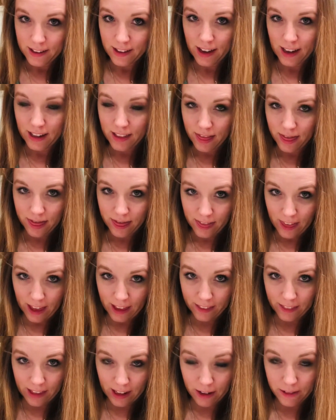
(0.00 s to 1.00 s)
I didn't
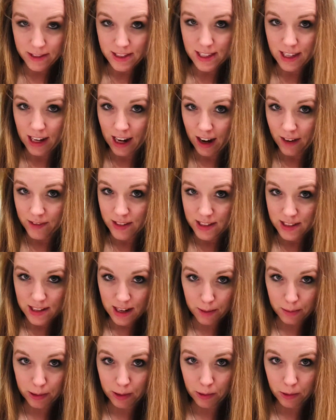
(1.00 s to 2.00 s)
think that I was gonna have to
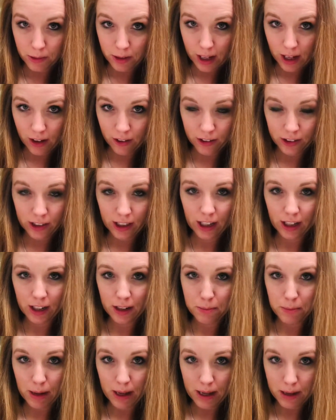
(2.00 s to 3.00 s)
stop recording
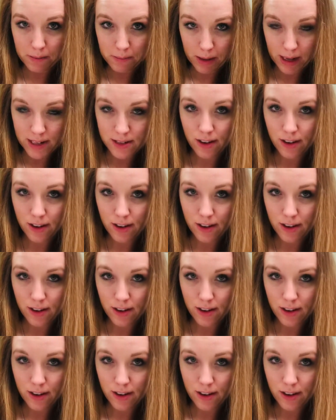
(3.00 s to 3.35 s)
earlier, but my